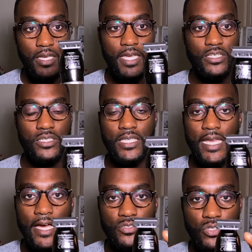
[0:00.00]
It just
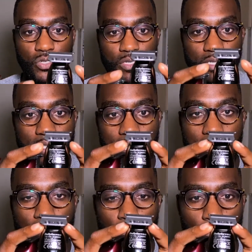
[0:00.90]
allows you to see
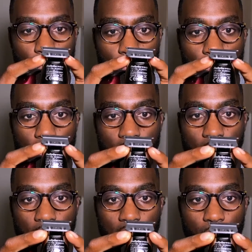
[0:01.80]
more
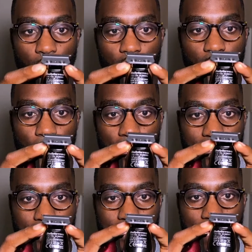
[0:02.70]
of a
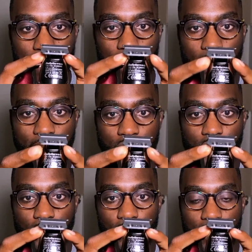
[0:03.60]
person's hairline just
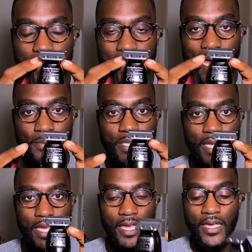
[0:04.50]
through these gaps
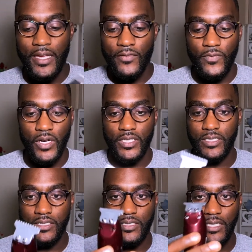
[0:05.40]
here
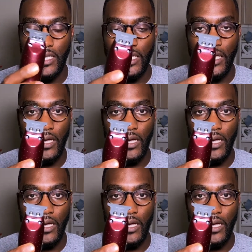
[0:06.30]
versus the